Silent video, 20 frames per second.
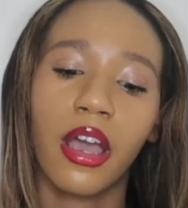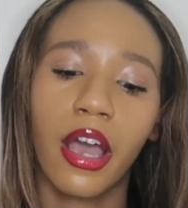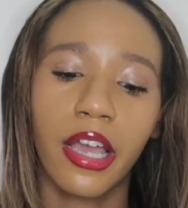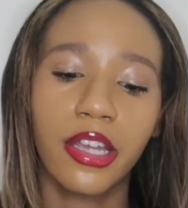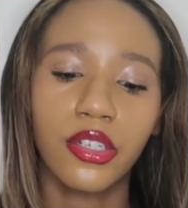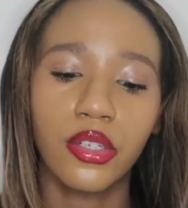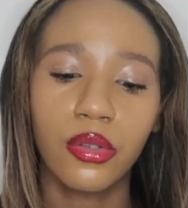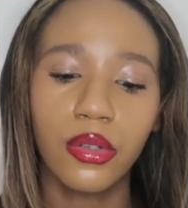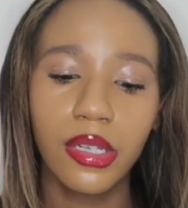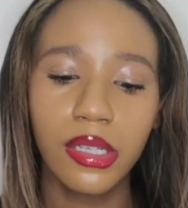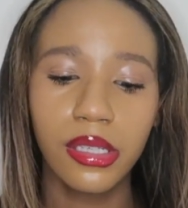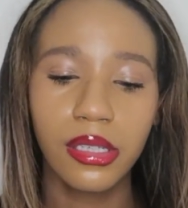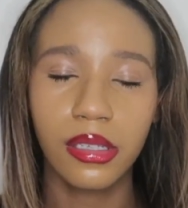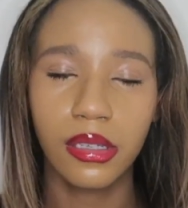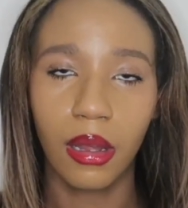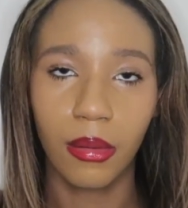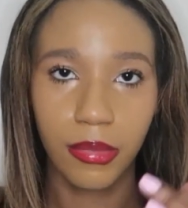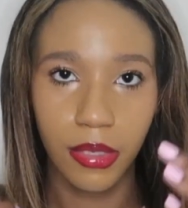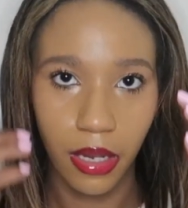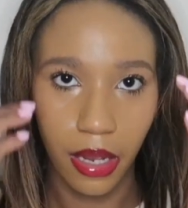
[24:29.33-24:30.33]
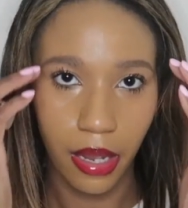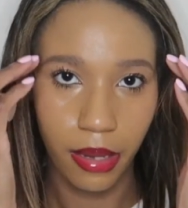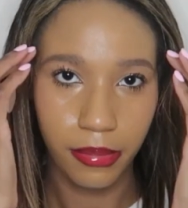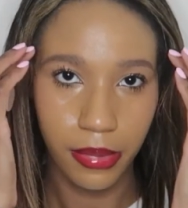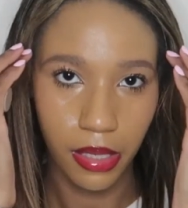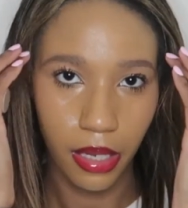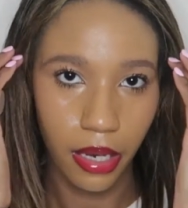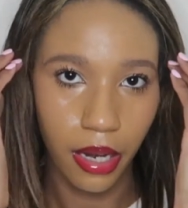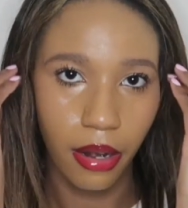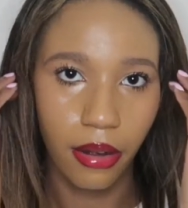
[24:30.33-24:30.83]
I do this
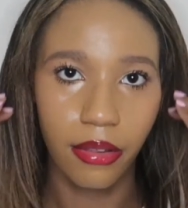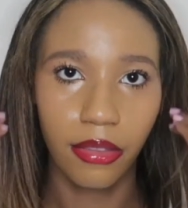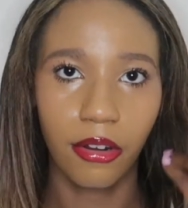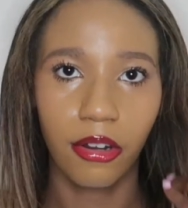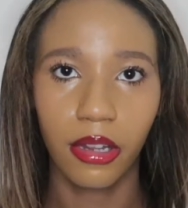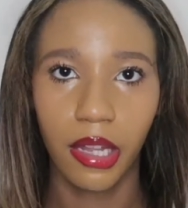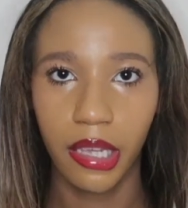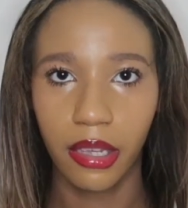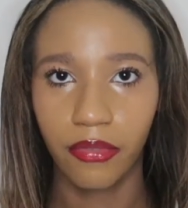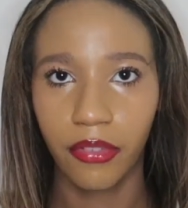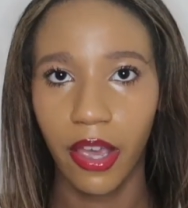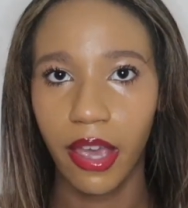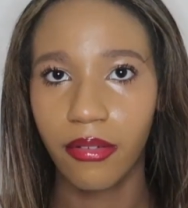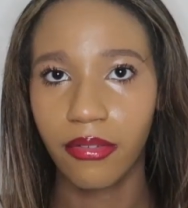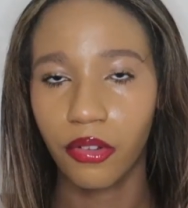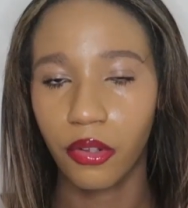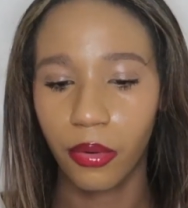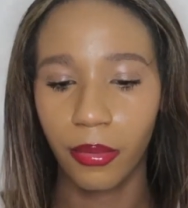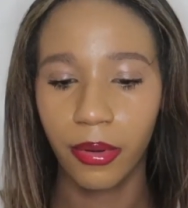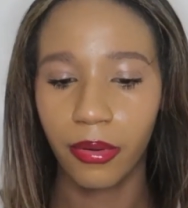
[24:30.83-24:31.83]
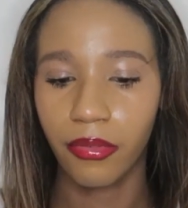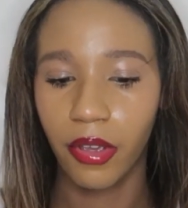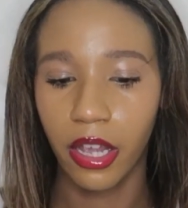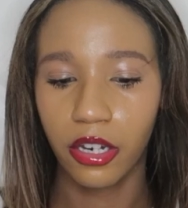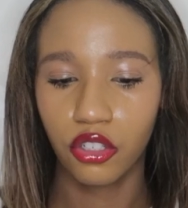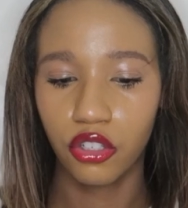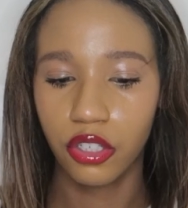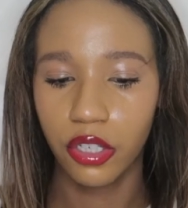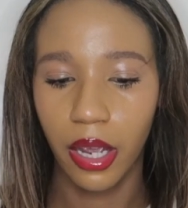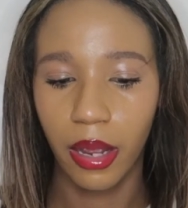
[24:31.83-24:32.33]
sometimes, like here and there. Like if I have a little bit of
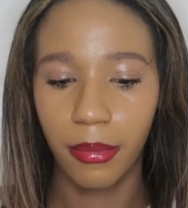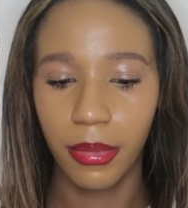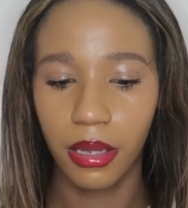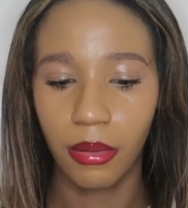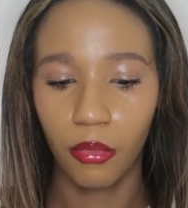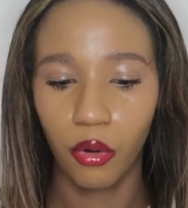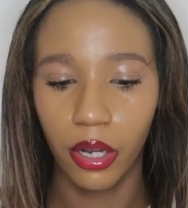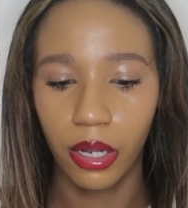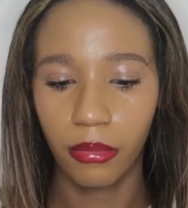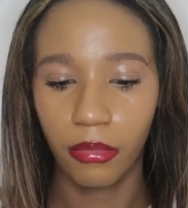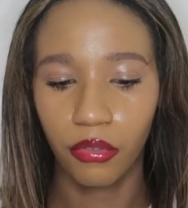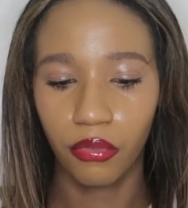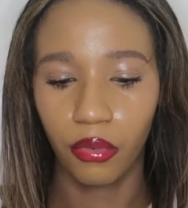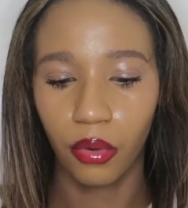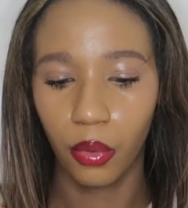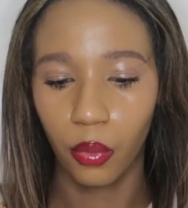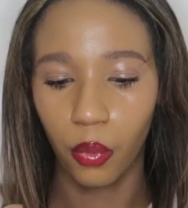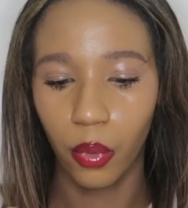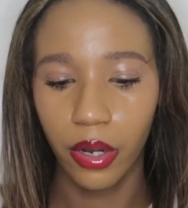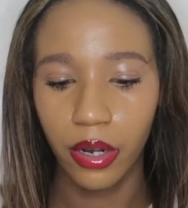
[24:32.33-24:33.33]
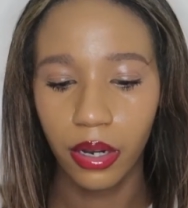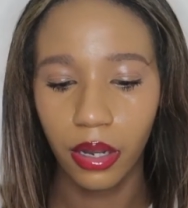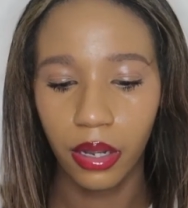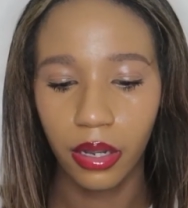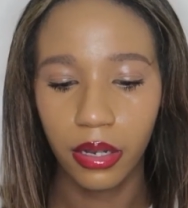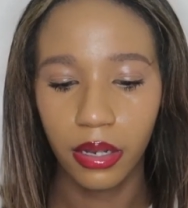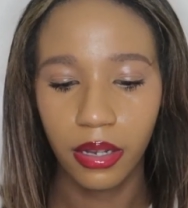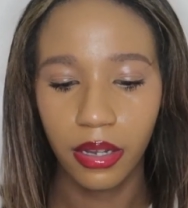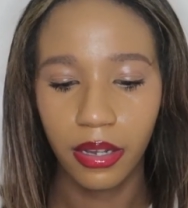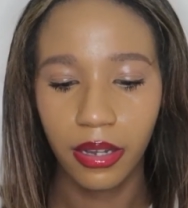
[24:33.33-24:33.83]
extra time in the morning before work,
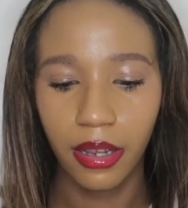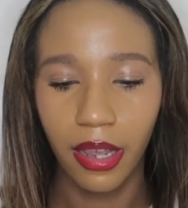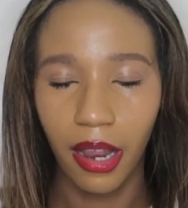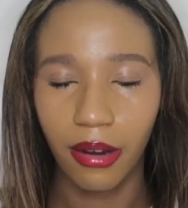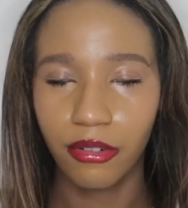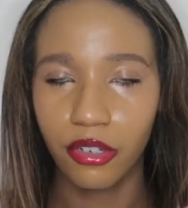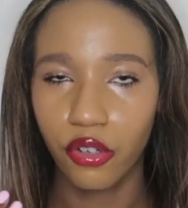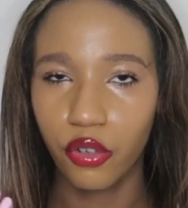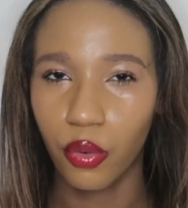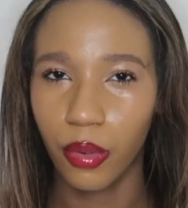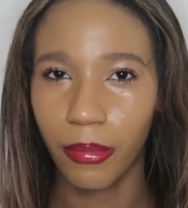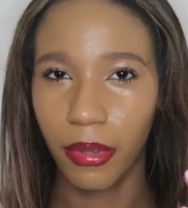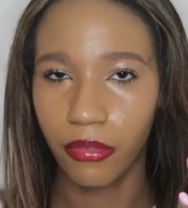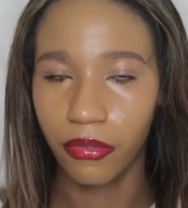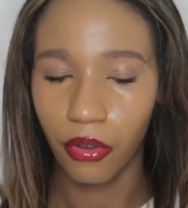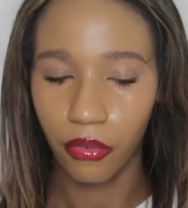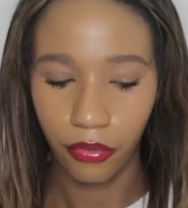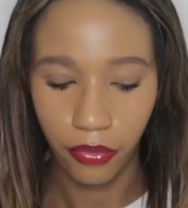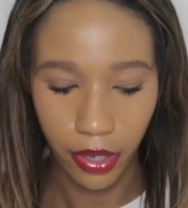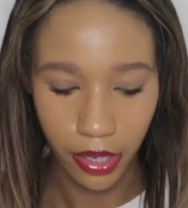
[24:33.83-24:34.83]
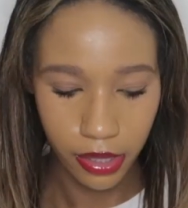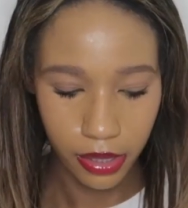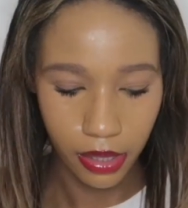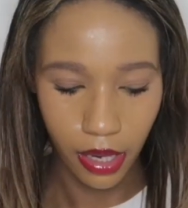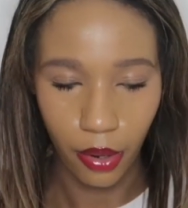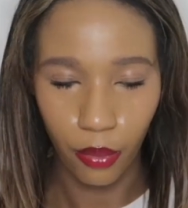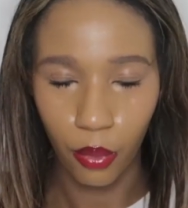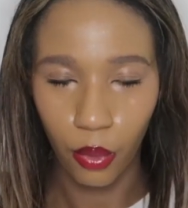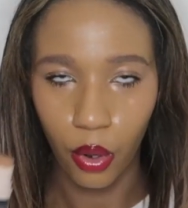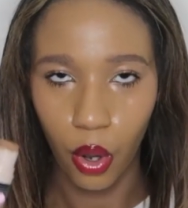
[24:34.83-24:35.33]
after doing my full face,
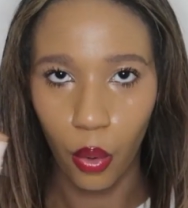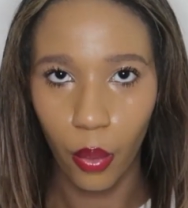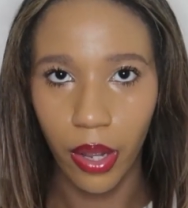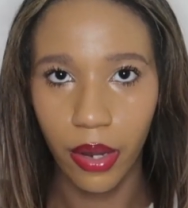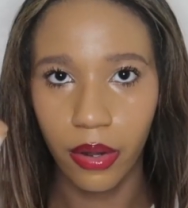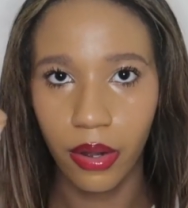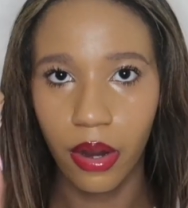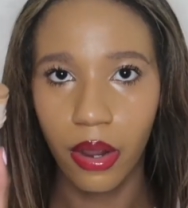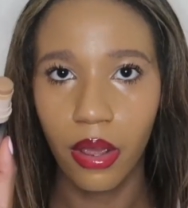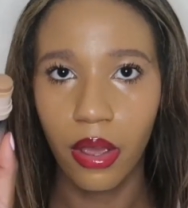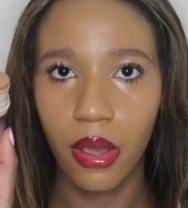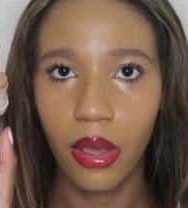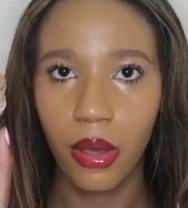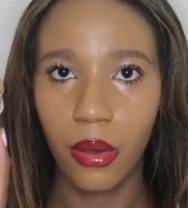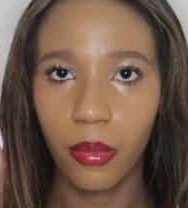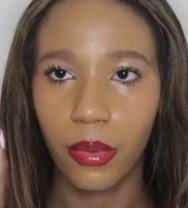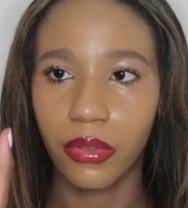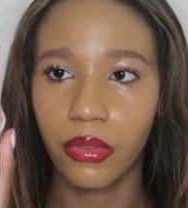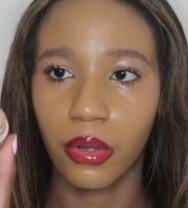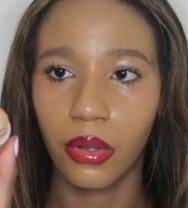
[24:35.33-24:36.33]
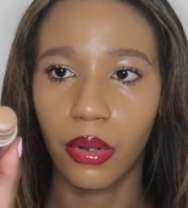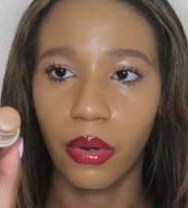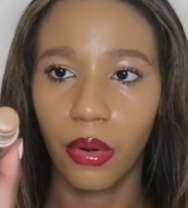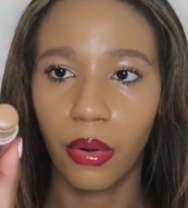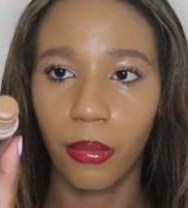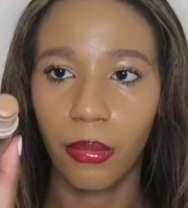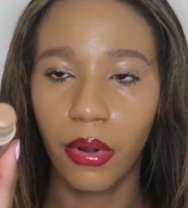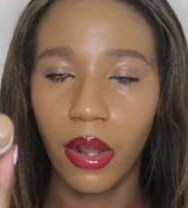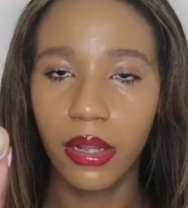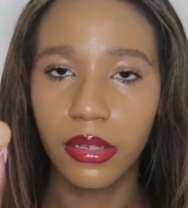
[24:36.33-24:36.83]
I will go in with a
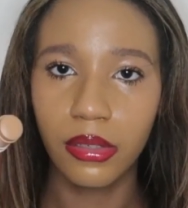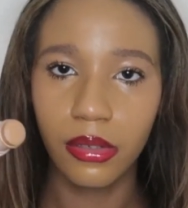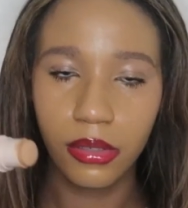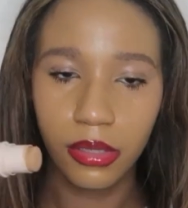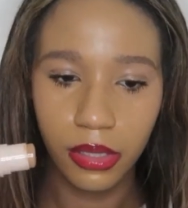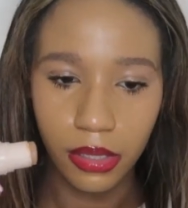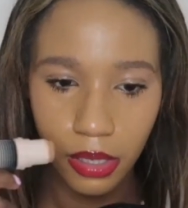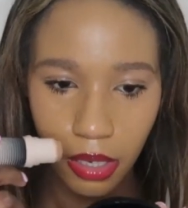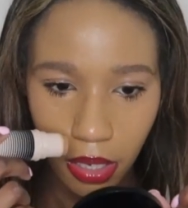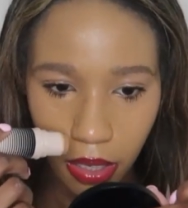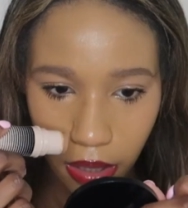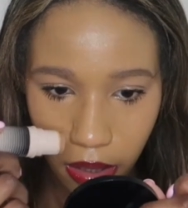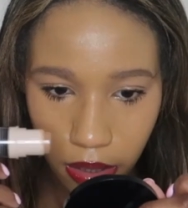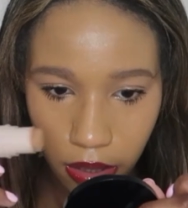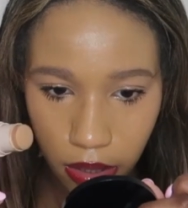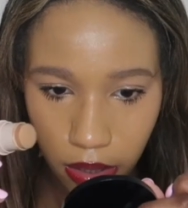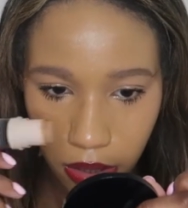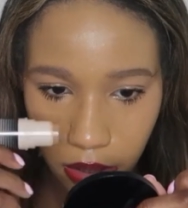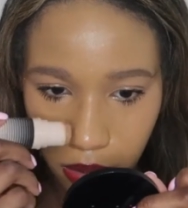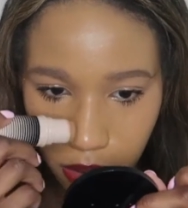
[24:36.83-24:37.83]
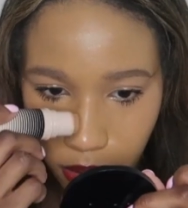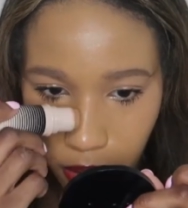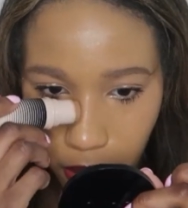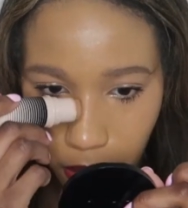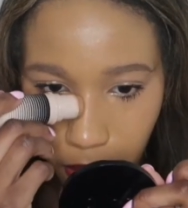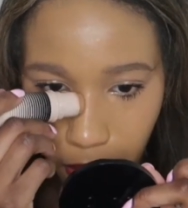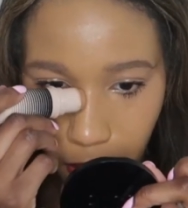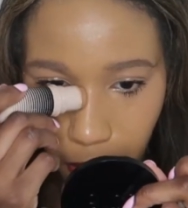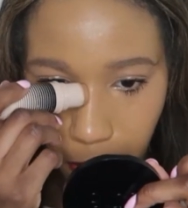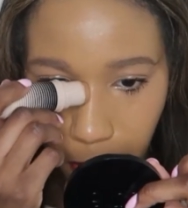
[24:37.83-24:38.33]
little bronzer stick
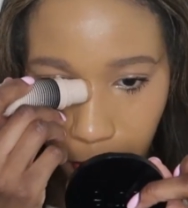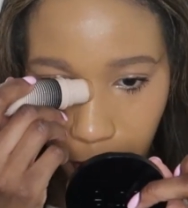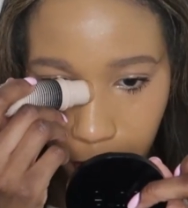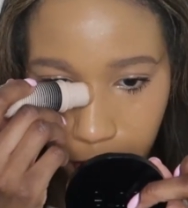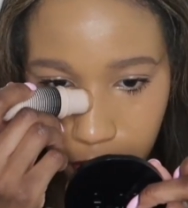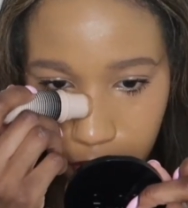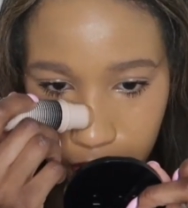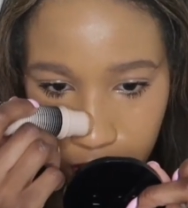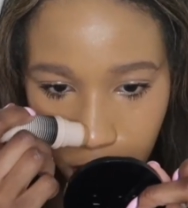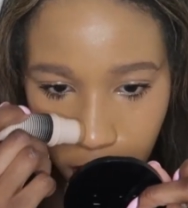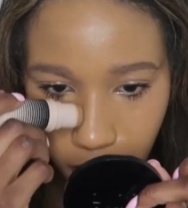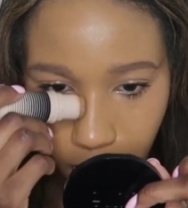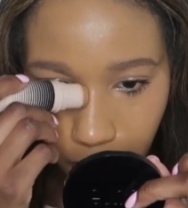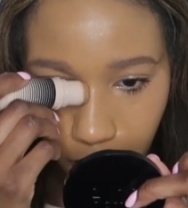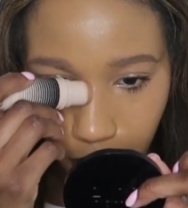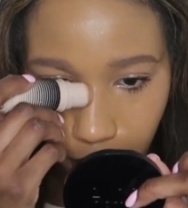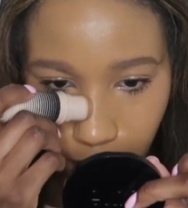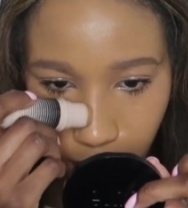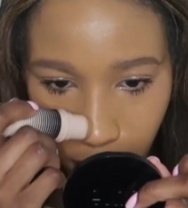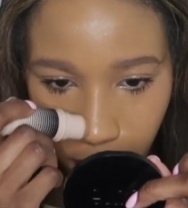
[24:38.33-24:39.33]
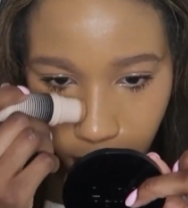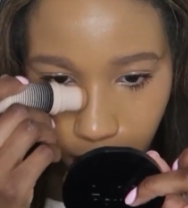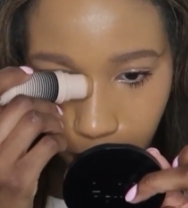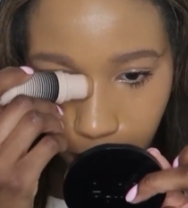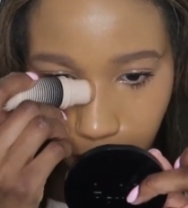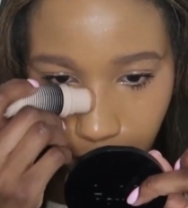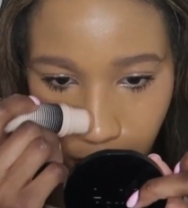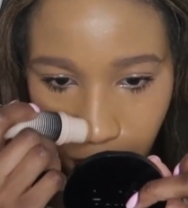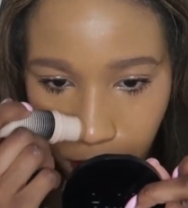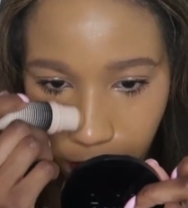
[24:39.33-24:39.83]
and I just glide it right
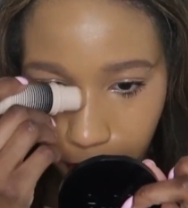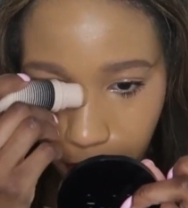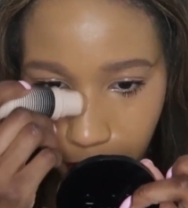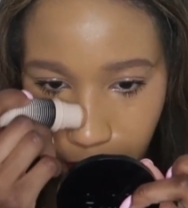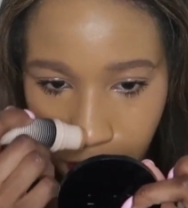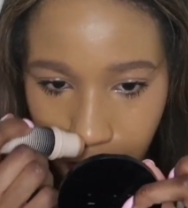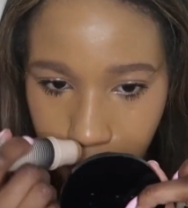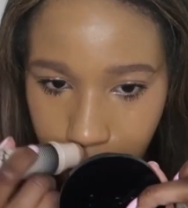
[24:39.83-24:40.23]
here